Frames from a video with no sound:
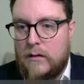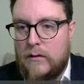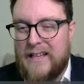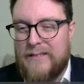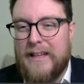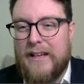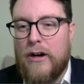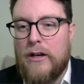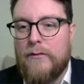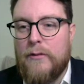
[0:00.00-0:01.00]
That's what they're
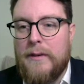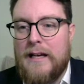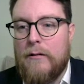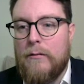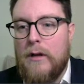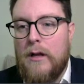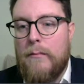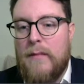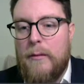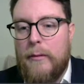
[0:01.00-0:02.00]
kind of doing now.
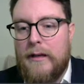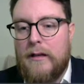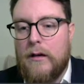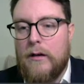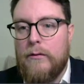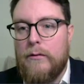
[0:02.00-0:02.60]
Maybe we go...